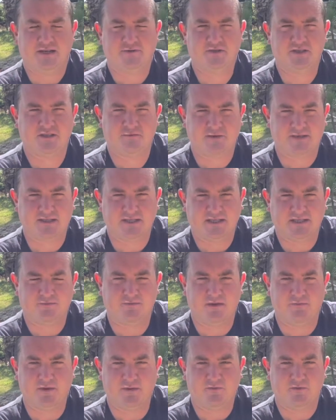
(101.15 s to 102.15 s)
I was expecting it to
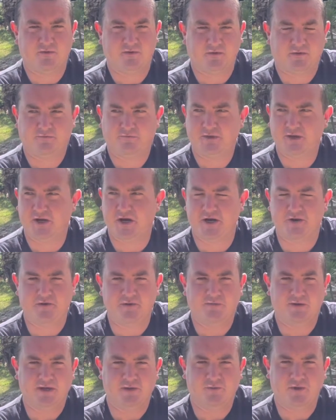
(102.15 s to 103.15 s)
be a bit more banana-y
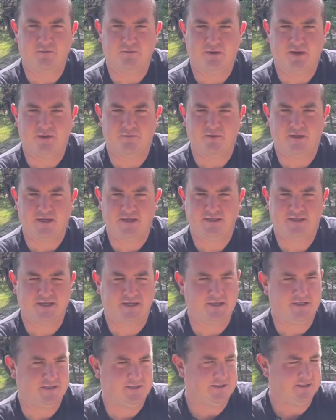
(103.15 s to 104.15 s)
being a wit beer, but it's
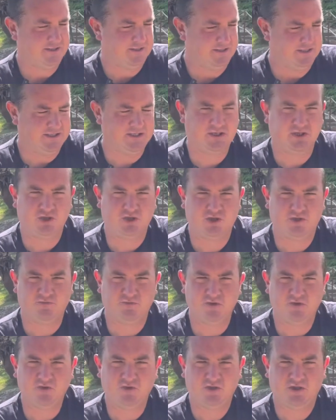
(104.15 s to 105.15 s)
like a
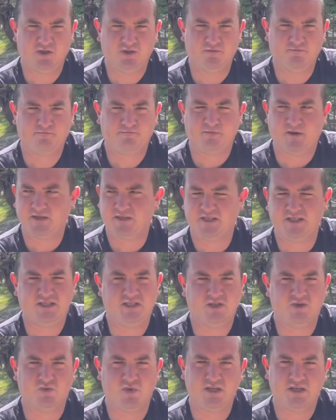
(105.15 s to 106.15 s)
smooth, spicy
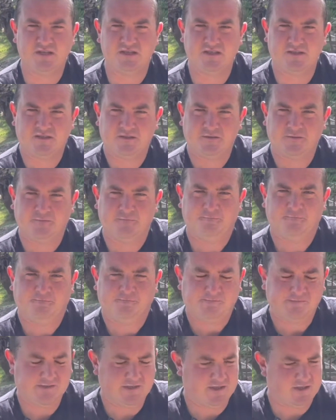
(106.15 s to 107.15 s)
sweetness.
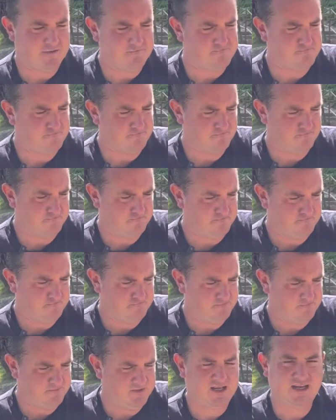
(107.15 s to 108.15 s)
I'll
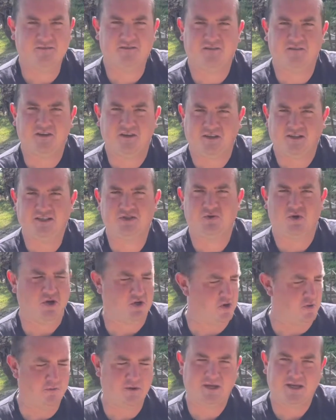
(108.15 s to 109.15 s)
have to think. That's quite a
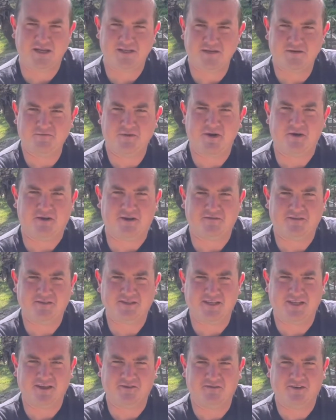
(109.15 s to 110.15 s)
complicated beer. I'll have to
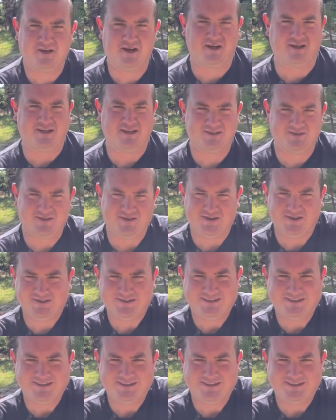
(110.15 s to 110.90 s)
think if I like that or not.